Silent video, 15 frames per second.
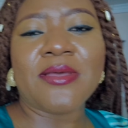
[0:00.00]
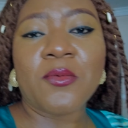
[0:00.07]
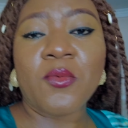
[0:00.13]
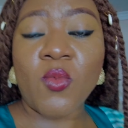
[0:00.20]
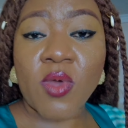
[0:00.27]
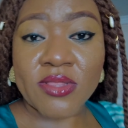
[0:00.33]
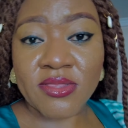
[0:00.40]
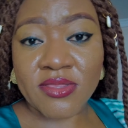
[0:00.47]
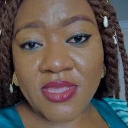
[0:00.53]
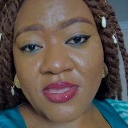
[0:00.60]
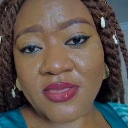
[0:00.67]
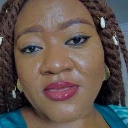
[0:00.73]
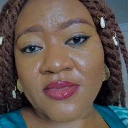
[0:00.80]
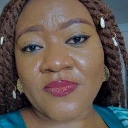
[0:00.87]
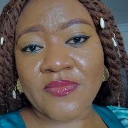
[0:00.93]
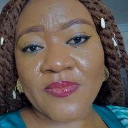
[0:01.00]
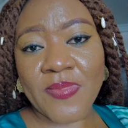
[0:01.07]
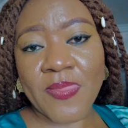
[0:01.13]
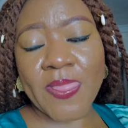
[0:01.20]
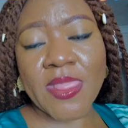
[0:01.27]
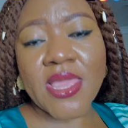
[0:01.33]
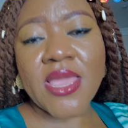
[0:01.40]
Look, one thing,
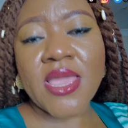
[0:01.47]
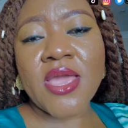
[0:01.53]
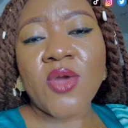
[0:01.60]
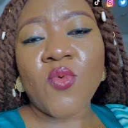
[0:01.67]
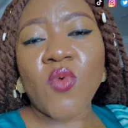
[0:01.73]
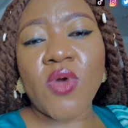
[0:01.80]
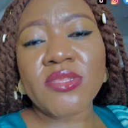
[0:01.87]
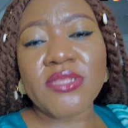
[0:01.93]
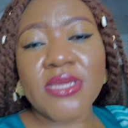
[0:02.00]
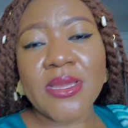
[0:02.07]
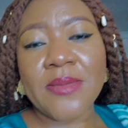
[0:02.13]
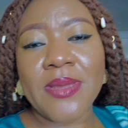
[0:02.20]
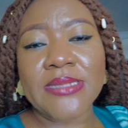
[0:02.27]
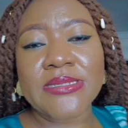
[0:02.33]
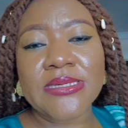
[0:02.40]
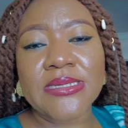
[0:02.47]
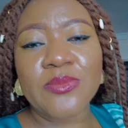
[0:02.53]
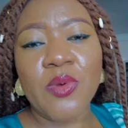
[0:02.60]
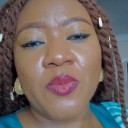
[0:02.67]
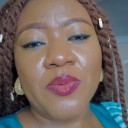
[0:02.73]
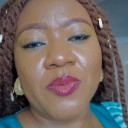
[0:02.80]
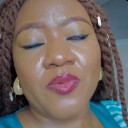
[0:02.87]
one thing about the
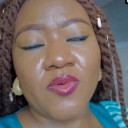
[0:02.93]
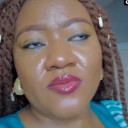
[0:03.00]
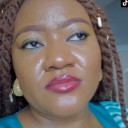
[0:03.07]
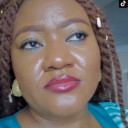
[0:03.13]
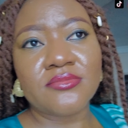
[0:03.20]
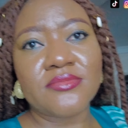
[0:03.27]
Igbo people